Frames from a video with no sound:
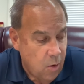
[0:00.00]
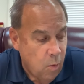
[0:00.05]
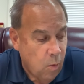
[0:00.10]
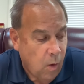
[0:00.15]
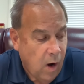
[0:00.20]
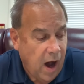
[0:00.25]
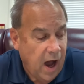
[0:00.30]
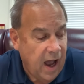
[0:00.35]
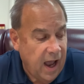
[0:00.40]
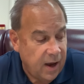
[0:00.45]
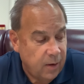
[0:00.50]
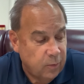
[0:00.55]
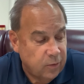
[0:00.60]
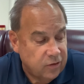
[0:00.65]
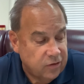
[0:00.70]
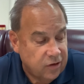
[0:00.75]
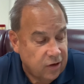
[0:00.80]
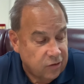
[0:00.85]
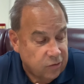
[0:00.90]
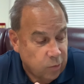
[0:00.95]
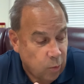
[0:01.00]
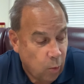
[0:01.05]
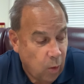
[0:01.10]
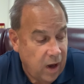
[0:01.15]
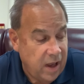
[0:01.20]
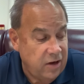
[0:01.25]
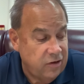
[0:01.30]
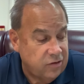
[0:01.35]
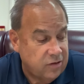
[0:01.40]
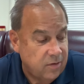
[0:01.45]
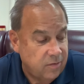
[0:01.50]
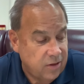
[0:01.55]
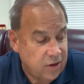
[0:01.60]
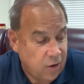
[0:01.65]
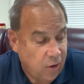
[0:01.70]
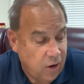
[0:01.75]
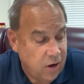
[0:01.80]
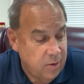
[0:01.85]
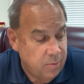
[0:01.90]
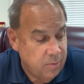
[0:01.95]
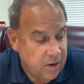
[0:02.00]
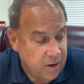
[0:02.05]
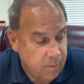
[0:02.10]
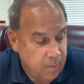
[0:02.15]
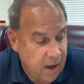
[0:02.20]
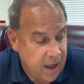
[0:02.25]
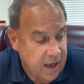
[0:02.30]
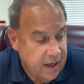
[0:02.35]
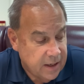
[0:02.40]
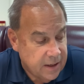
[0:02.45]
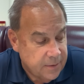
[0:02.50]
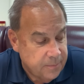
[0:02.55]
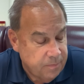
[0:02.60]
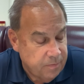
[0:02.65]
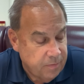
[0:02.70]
why was this waste of the ointment made?